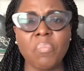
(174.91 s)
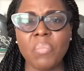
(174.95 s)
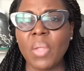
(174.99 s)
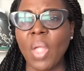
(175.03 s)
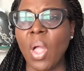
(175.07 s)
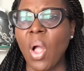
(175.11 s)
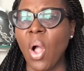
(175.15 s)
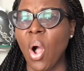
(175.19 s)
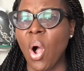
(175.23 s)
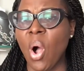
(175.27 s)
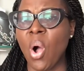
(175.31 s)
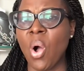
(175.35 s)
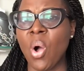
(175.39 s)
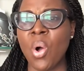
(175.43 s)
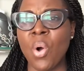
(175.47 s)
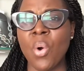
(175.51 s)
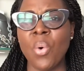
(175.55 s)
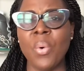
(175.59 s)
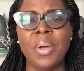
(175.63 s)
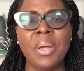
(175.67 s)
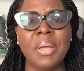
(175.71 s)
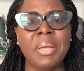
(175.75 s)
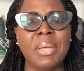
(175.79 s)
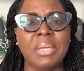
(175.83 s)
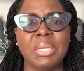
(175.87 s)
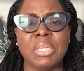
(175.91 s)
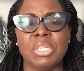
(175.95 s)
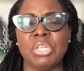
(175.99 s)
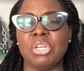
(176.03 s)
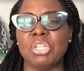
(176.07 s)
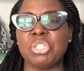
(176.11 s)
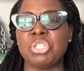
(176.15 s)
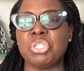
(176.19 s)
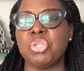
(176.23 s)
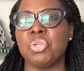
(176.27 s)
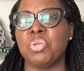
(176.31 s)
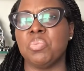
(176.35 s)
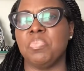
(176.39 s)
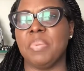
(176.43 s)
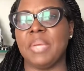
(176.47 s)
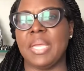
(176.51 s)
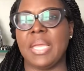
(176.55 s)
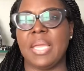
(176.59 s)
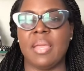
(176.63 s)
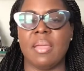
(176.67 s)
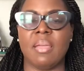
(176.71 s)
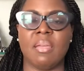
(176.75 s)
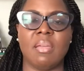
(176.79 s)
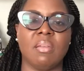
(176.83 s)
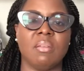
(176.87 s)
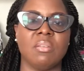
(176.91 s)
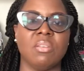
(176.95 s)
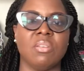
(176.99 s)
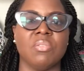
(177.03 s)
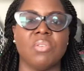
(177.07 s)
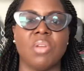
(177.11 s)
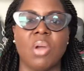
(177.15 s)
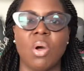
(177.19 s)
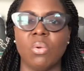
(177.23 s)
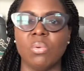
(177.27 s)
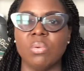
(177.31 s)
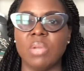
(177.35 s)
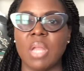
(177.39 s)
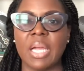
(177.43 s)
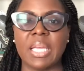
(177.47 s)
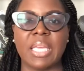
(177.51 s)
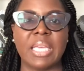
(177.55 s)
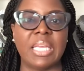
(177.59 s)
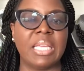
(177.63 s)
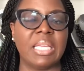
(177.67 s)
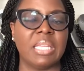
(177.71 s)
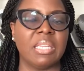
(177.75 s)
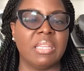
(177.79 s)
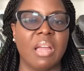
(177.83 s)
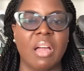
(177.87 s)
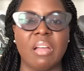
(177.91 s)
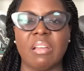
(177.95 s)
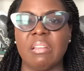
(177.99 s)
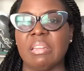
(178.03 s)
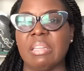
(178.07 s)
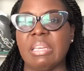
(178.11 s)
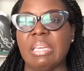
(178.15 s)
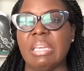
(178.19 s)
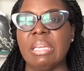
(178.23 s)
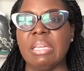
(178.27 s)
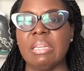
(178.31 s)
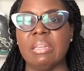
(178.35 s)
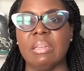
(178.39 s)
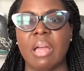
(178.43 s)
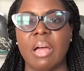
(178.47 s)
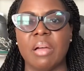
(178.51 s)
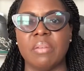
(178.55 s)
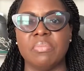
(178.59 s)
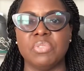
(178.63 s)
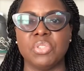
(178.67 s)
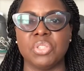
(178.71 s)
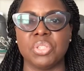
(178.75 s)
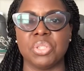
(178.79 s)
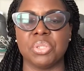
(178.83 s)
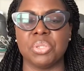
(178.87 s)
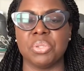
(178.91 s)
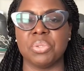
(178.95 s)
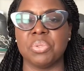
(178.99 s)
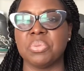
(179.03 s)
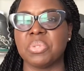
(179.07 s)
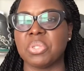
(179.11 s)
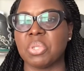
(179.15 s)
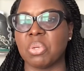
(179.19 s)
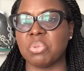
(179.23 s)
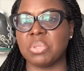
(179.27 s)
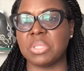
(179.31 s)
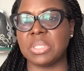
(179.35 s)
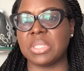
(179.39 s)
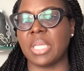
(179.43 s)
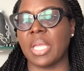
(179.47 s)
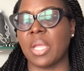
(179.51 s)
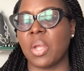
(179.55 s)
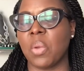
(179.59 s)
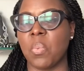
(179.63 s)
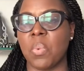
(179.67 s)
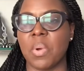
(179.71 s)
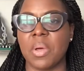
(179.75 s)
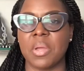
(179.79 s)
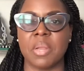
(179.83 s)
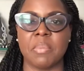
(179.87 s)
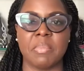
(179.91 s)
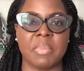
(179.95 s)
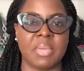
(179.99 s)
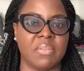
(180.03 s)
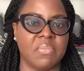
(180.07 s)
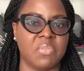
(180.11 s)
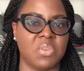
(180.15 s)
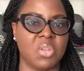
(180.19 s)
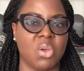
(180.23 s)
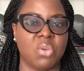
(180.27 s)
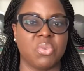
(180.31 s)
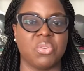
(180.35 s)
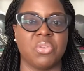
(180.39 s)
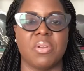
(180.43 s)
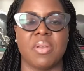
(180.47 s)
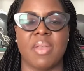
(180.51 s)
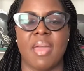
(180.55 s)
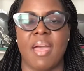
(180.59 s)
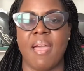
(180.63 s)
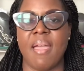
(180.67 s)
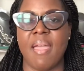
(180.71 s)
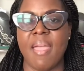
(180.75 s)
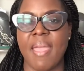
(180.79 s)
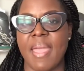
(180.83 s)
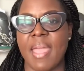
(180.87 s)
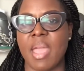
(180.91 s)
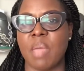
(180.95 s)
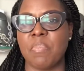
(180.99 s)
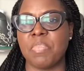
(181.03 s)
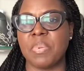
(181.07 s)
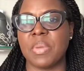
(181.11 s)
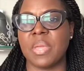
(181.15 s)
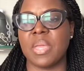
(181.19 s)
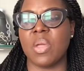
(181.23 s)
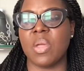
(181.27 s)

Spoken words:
"Oh, you're too big, luckily he loves you, so stick with him even though you're not happy."